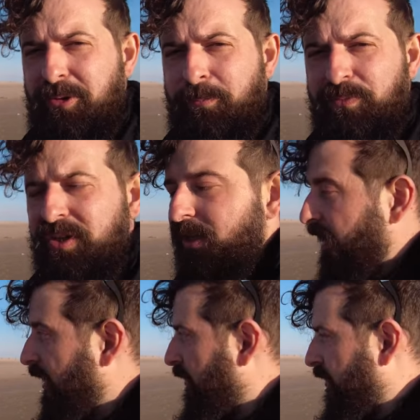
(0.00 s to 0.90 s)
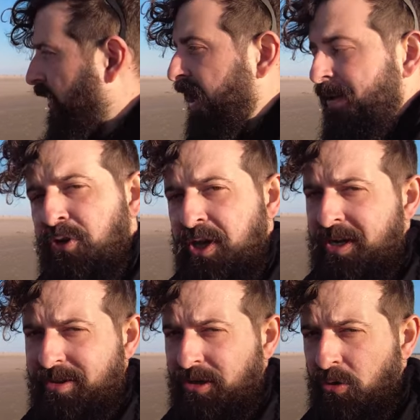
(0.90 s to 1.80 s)
mil. So I haven't got
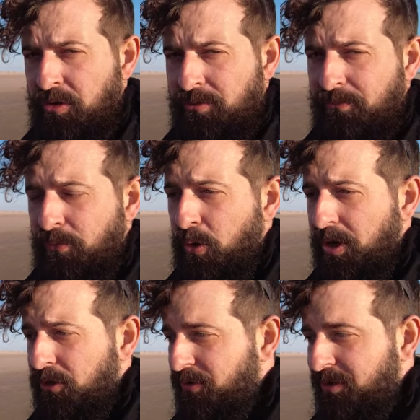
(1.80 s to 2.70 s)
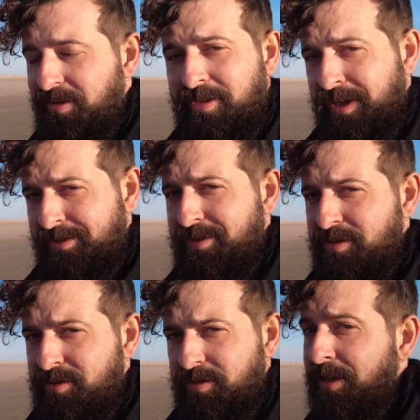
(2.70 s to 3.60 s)
anything longer than 400. That's
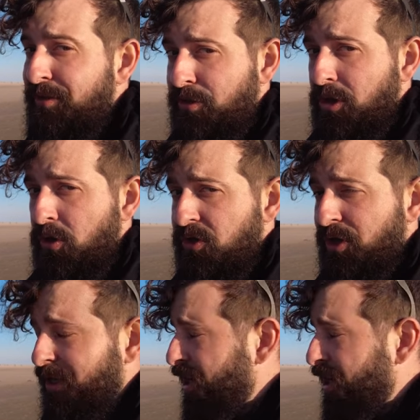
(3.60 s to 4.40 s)
as long as I